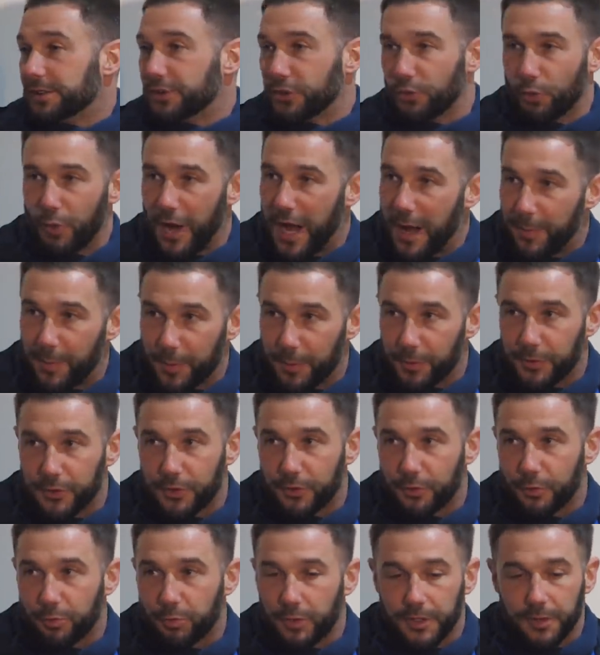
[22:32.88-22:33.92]
You're not happy when
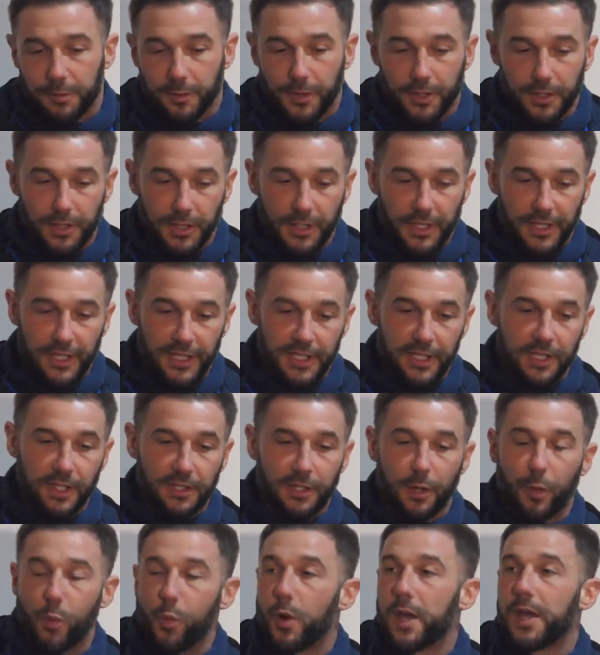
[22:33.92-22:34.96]
you're not playing. But he
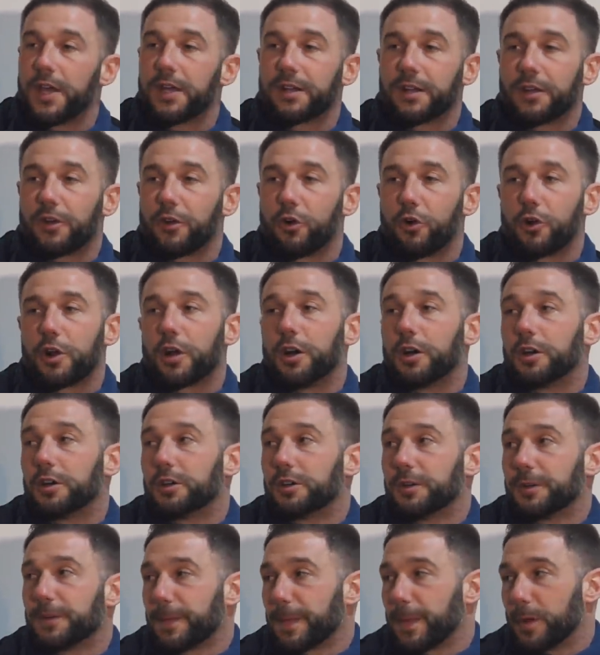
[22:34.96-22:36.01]
had a way and an aura
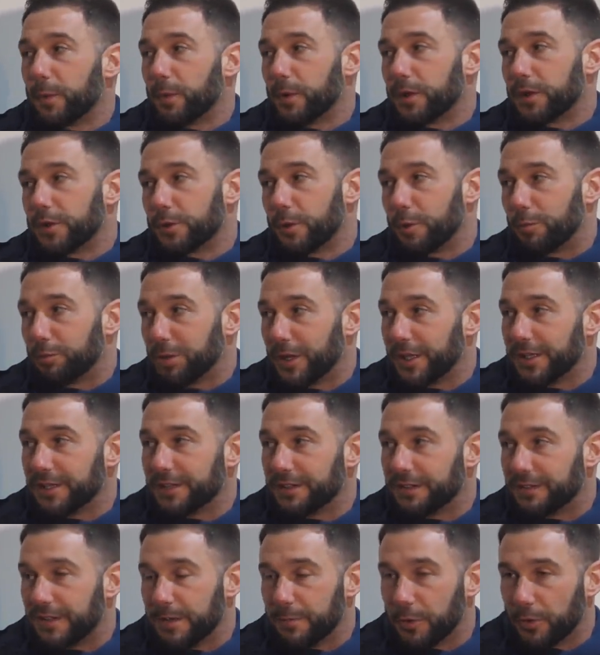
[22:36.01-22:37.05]
that whether you're playing
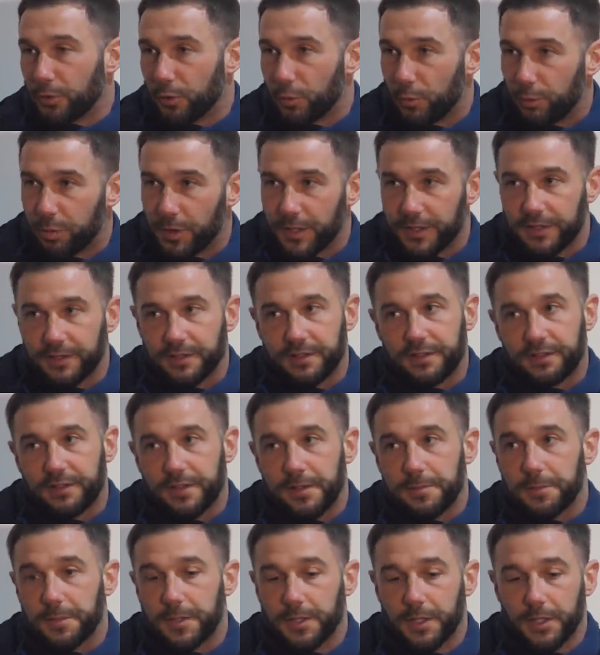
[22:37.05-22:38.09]
in the team or not playing in the
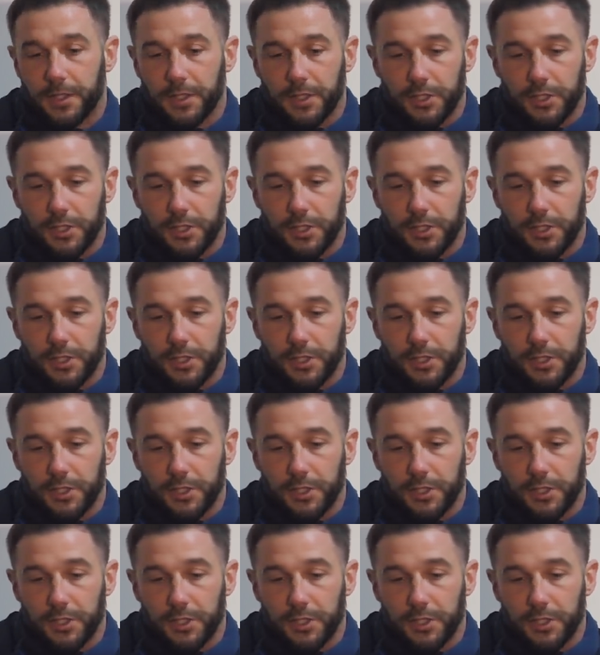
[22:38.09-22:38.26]
team,